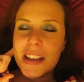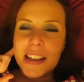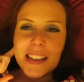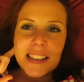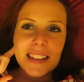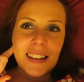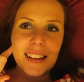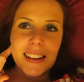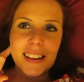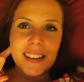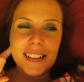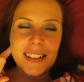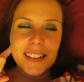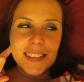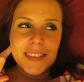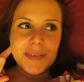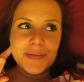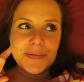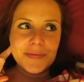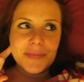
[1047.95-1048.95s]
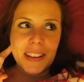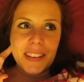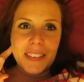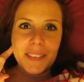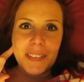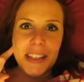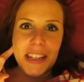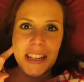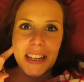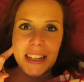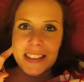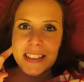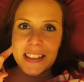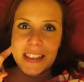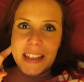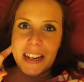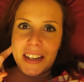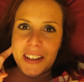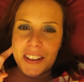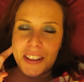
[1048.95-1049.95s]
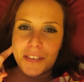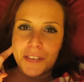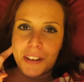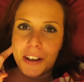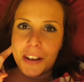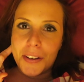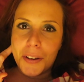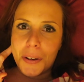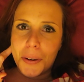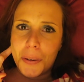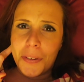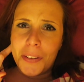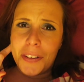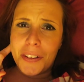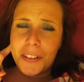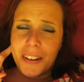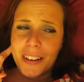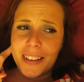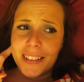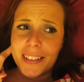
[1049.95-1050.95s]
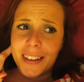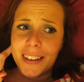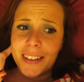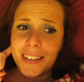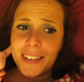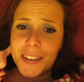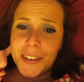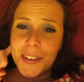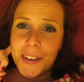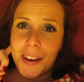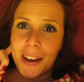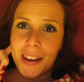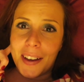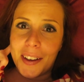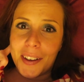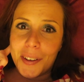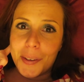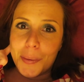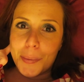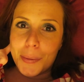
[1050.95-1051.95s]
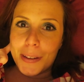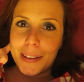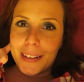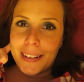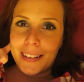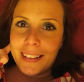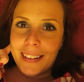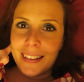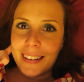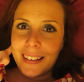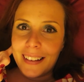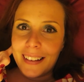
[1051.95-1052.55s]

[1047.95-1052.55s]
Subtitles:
It's like when you get to the end of the phone call and you're like, no, you hang up. And